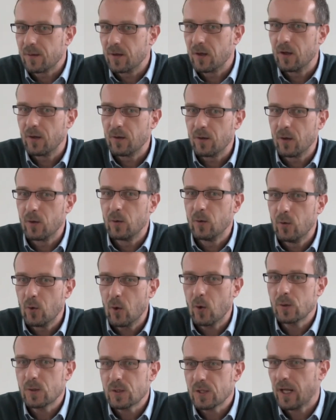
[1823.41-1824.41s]
the
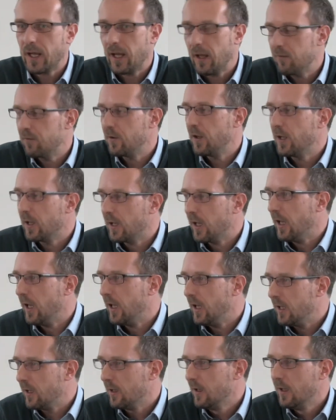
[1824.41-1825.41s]
not having
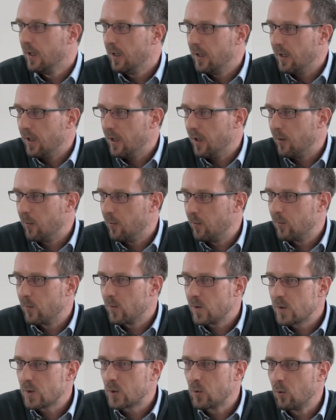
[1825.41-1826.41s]
a
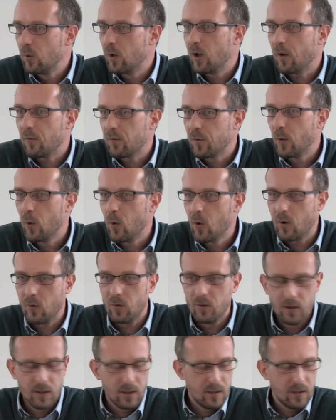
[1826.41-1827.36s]
school of law